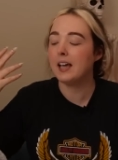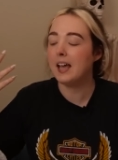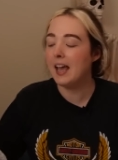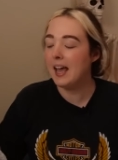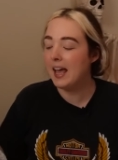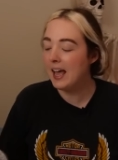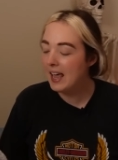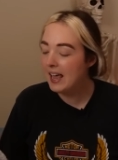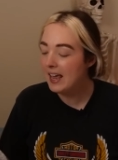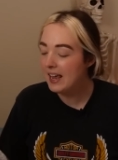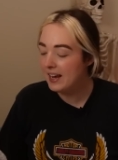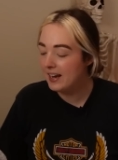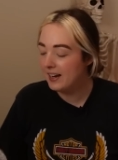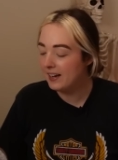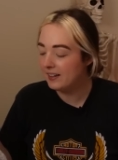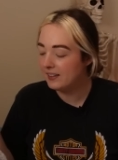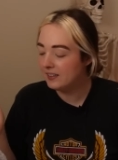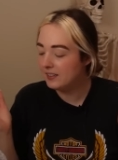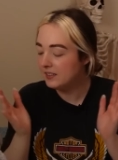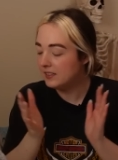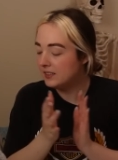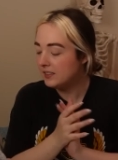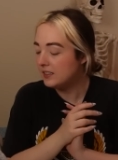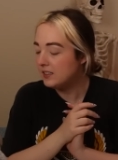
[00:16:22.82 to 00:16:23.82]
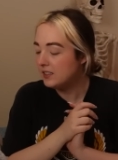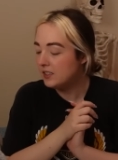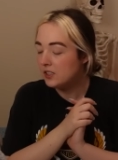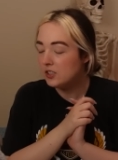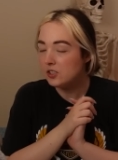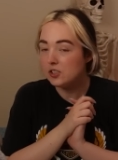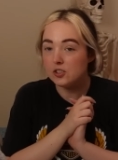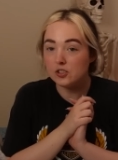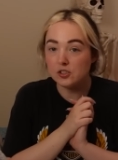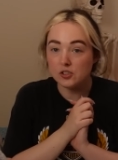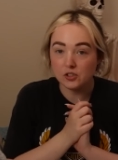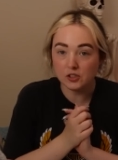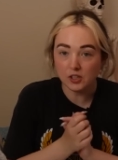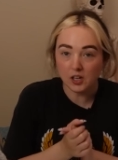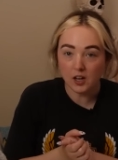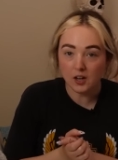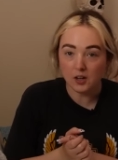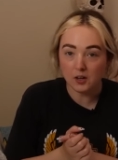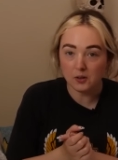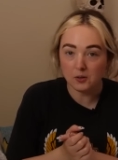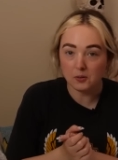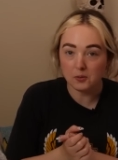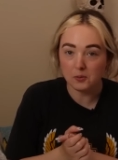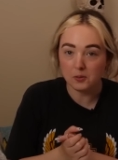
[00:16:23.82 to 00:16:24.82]
Okay.
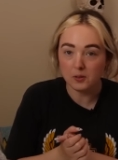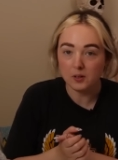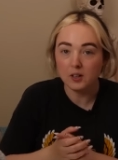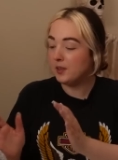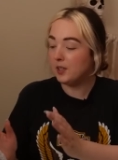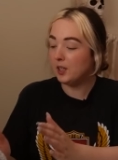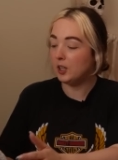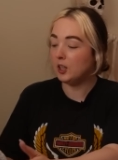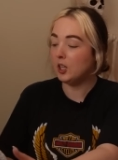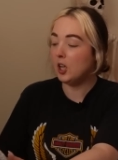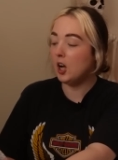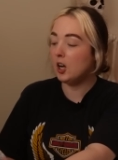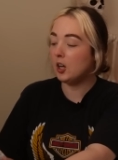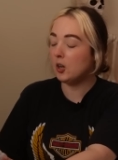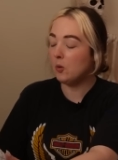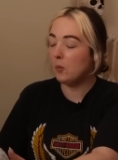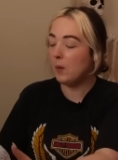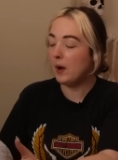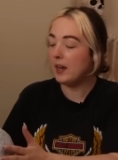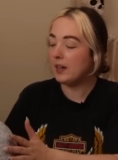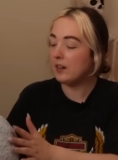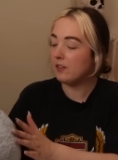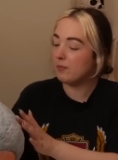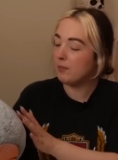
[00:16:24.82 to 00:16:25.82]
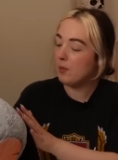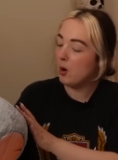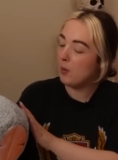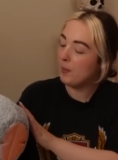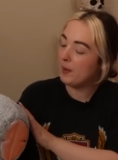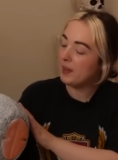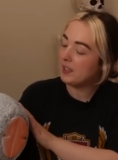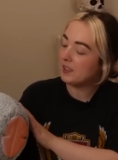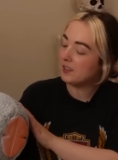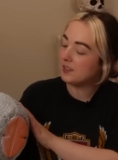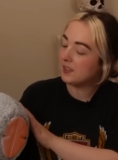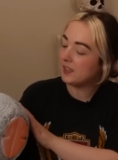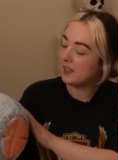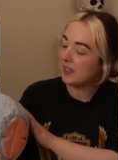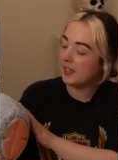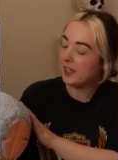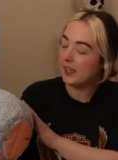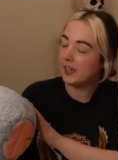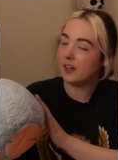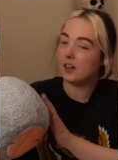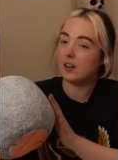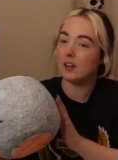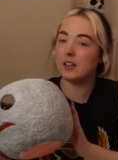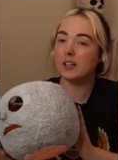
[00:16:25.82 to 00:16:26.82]
So the long awaited moment is
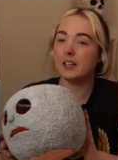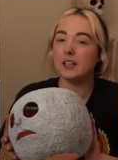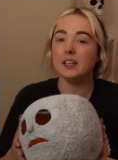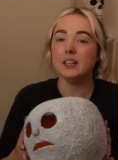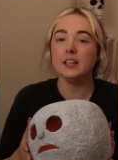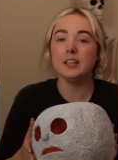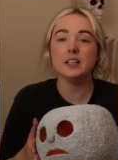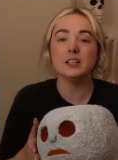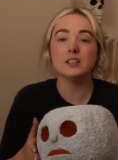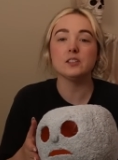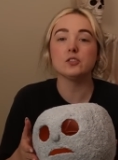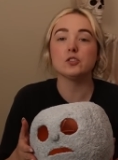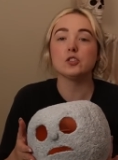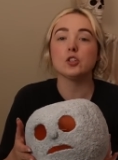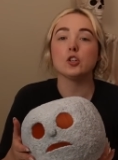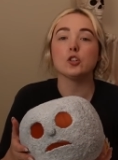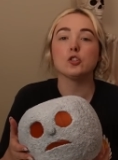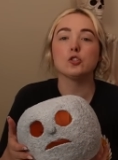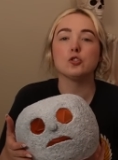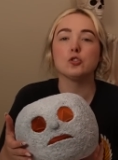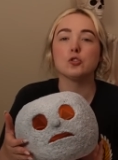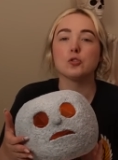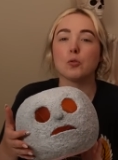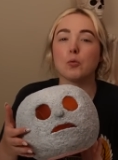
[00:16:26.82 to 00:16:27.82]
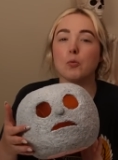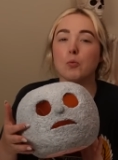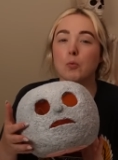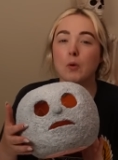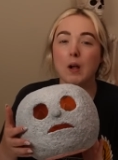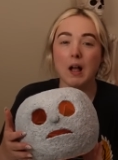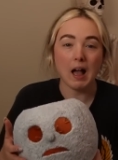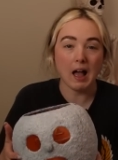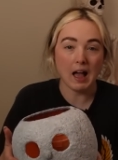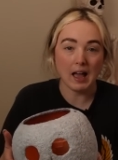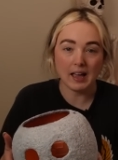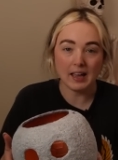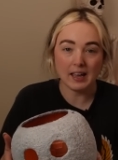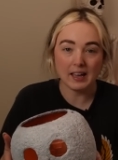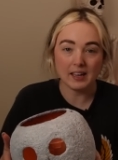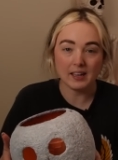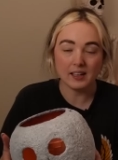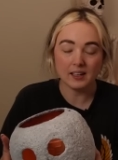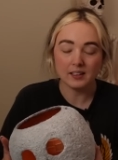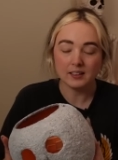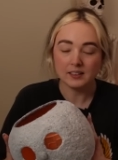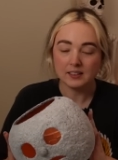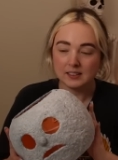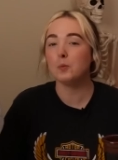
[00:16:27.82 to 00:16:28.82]
here. He is
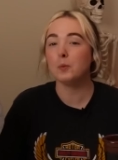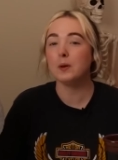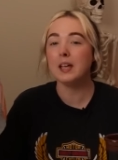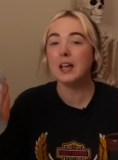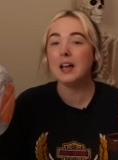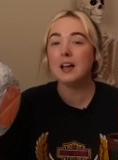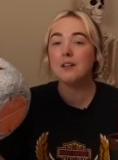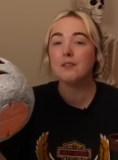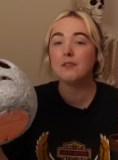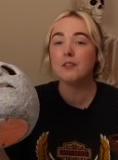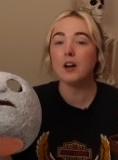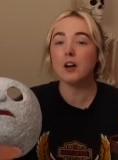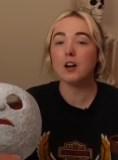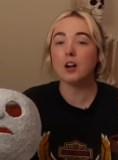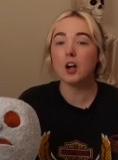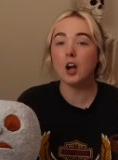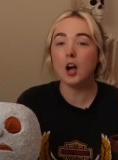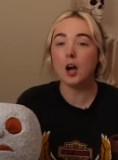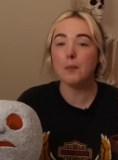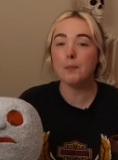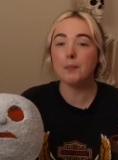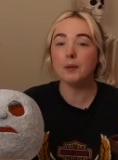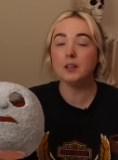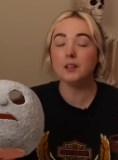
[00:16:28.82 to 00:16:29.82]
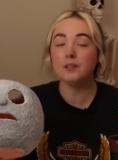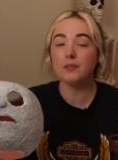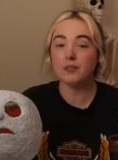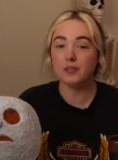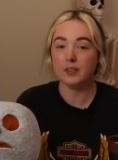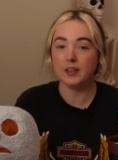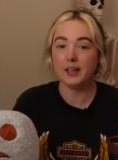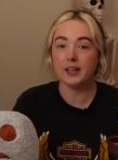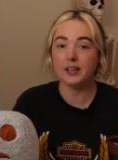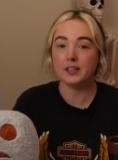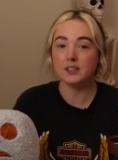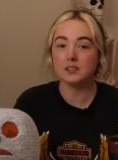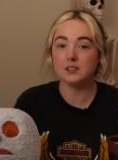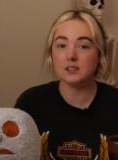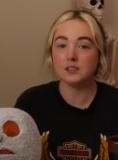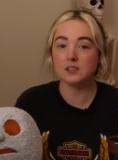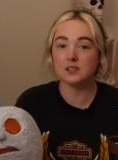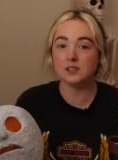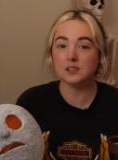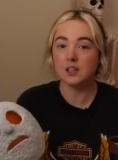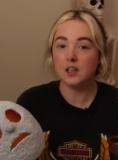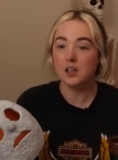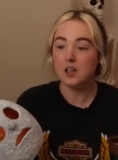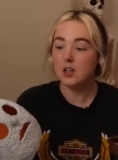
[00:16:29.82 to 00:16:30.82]
dry. We have a couple of
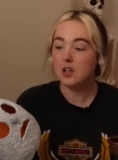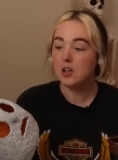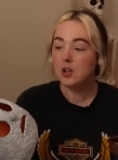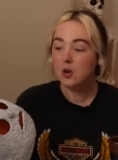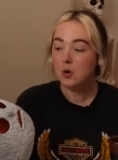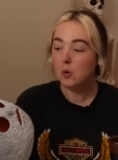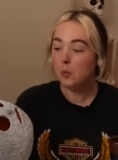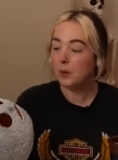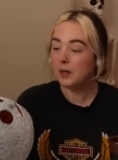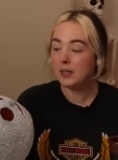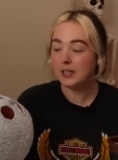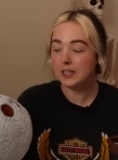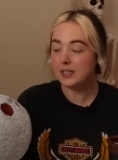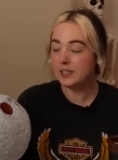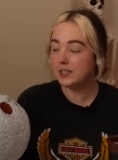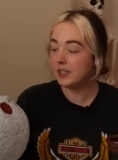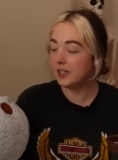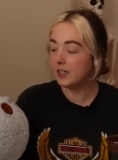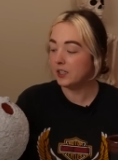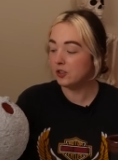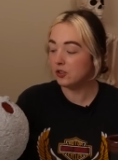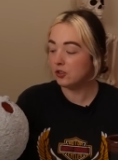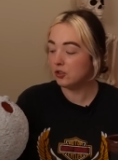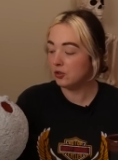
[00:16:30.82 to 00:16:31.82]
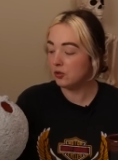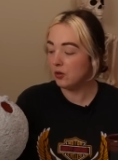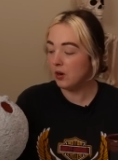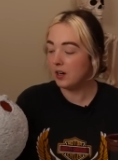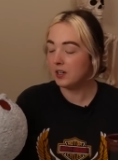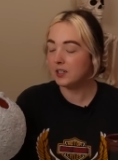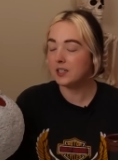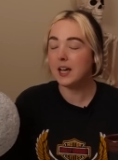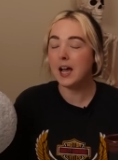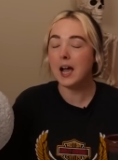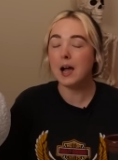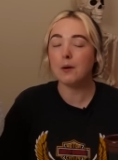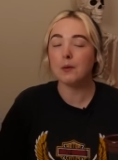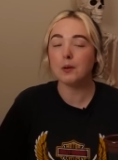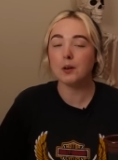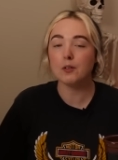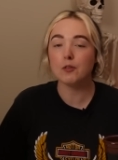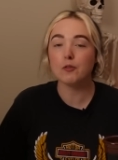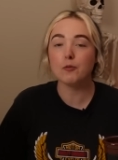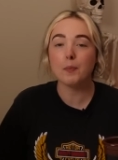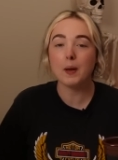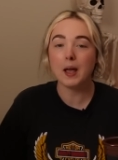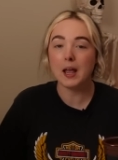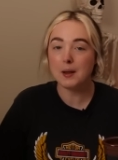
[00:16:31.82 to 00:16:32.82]
things we need to construct out
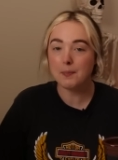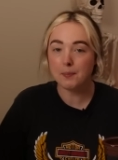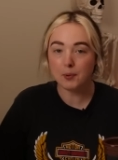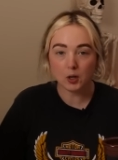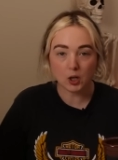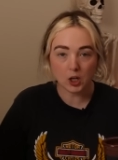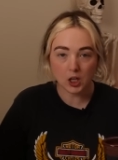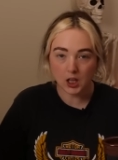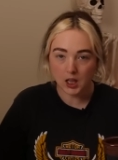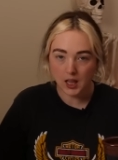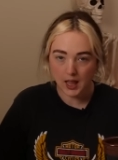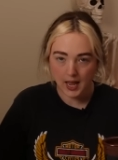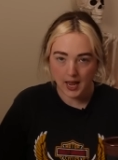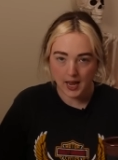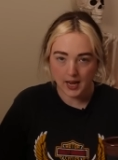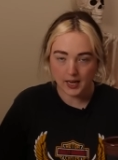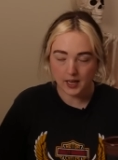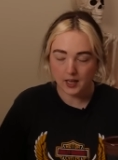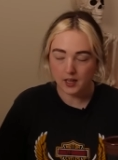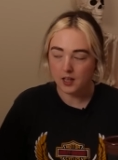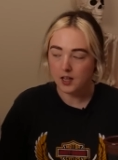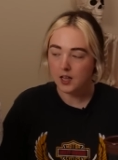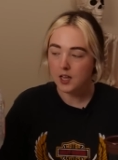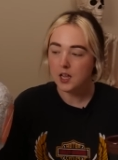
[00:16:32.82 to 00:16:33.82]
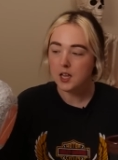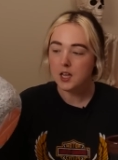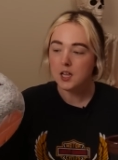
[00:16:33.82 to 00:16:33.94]
of paper clay.